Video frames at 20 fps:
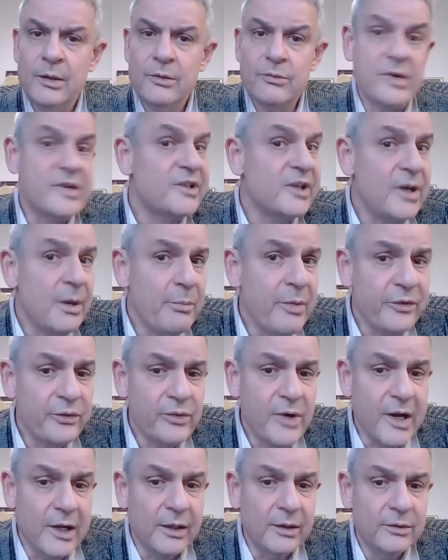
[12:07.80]
Reason number
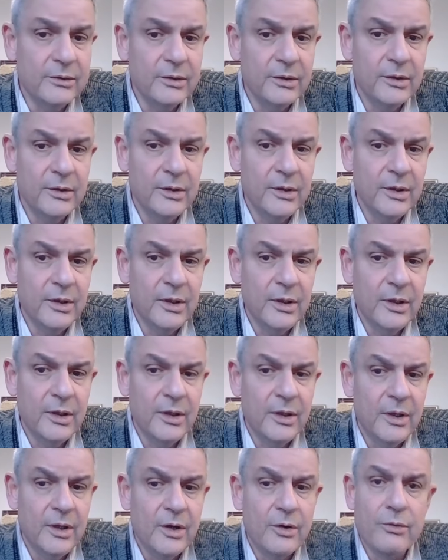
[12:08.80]
three,
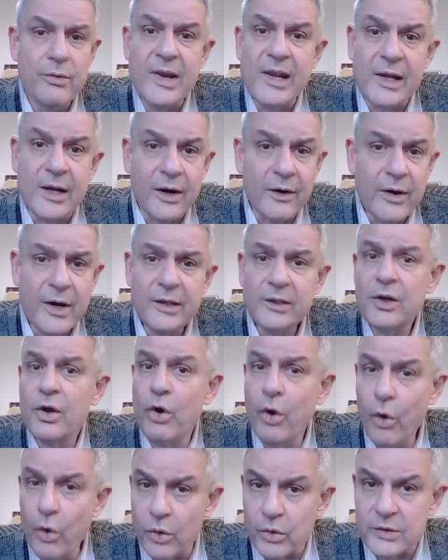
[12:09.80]
recurrent
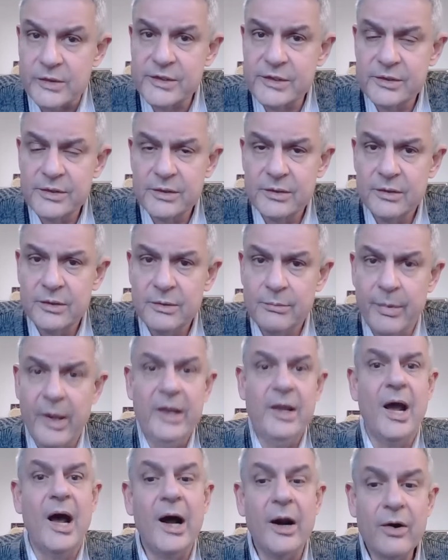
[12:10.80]
calls
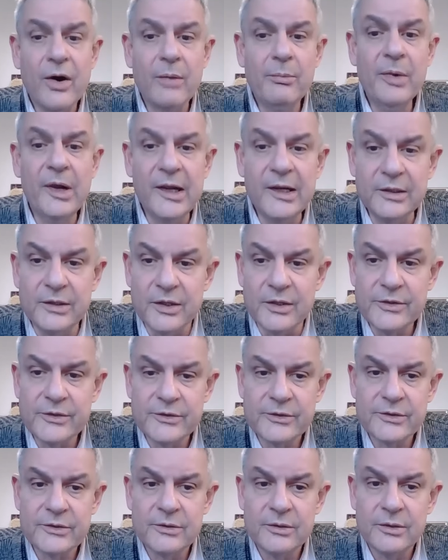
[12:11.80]
by Arab
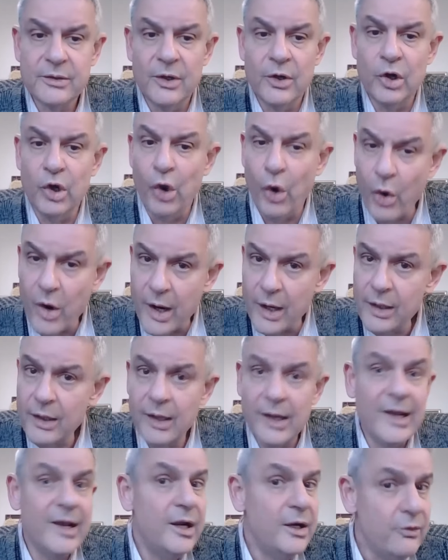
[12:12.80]
leaders,
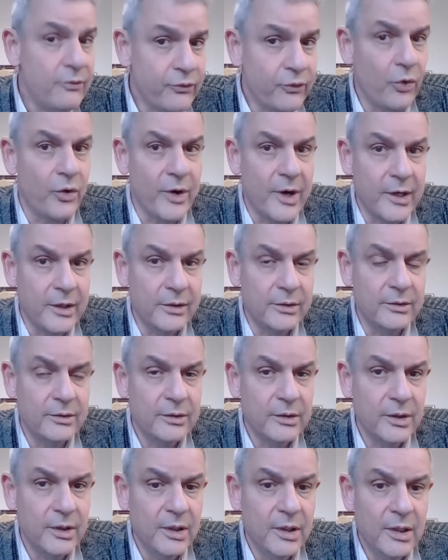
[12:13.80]
local and foreign,
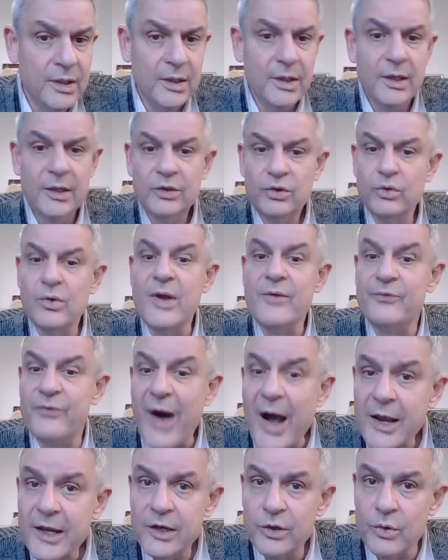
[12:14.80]
to
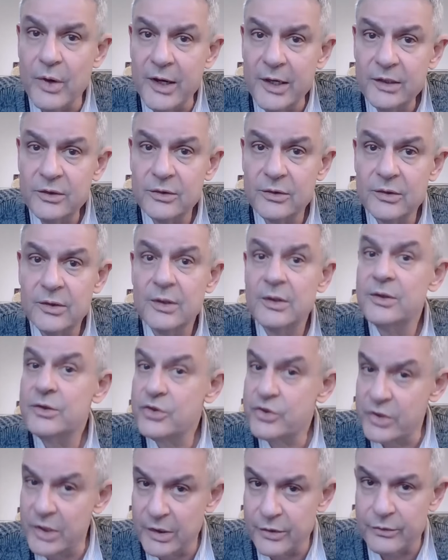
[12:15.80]
evacuate
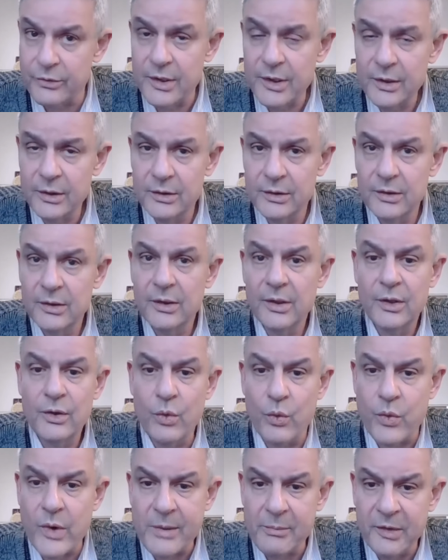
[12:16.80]
children,
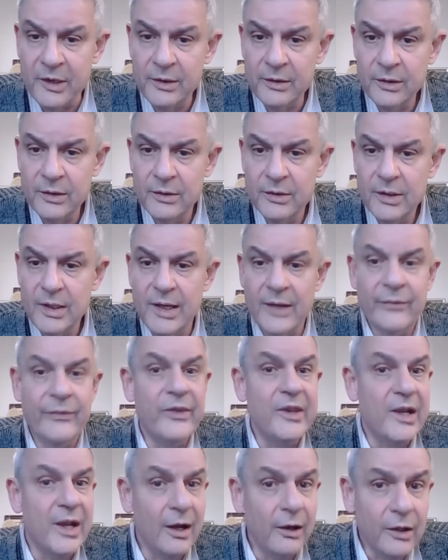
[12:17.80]
women and
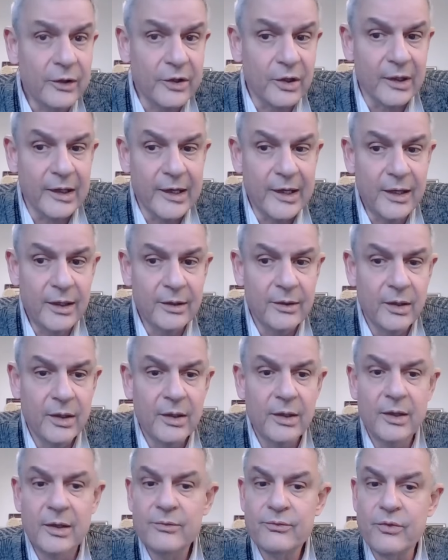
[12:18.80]
the elderly
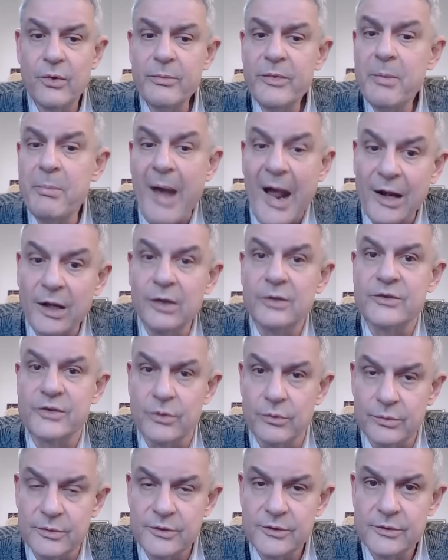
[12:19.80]
from the battle
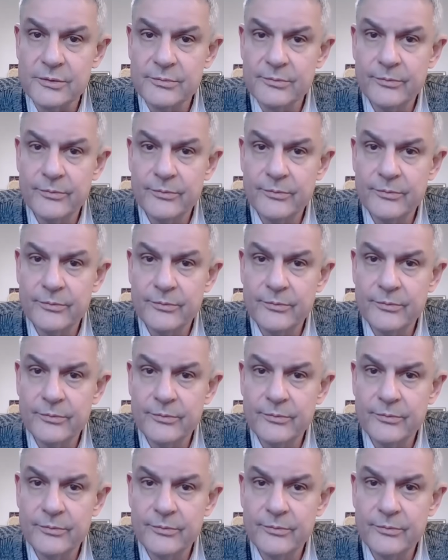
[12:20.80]
zones.